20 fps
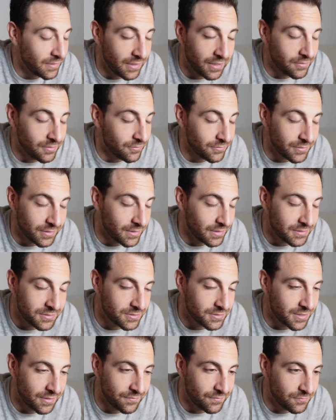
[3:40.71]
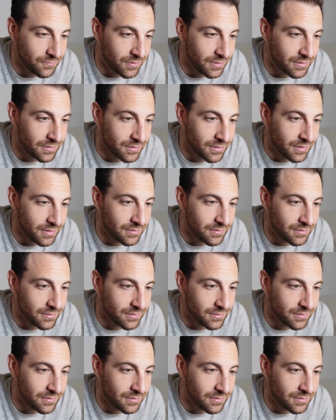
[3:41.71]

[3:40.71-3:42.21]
I own it. I just haven't read it yet.